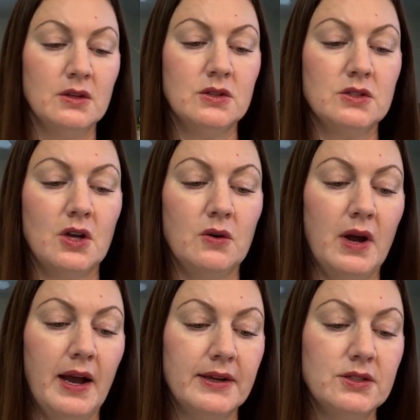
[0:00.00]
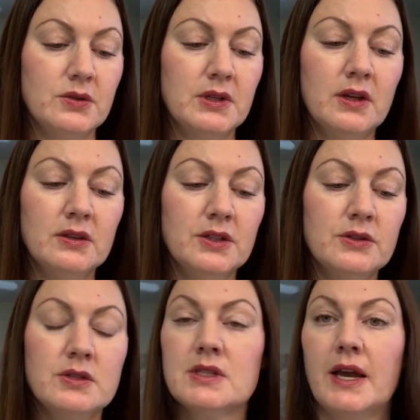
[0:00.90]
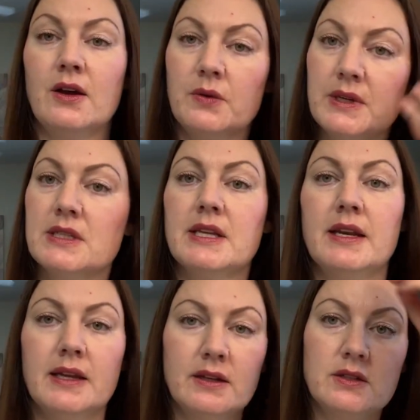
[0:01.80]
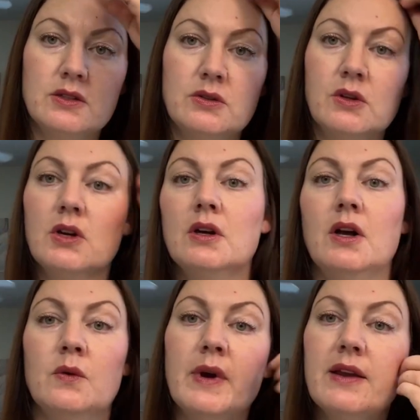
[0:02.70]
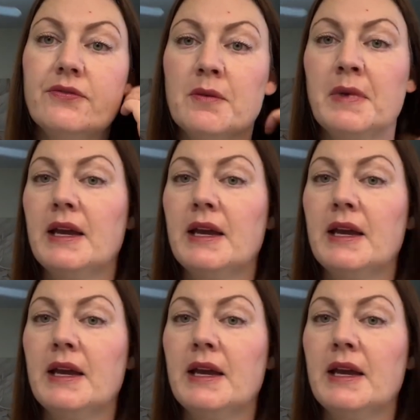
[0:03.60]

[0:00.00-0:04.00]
So I do it on loose. I always set it to curl away from my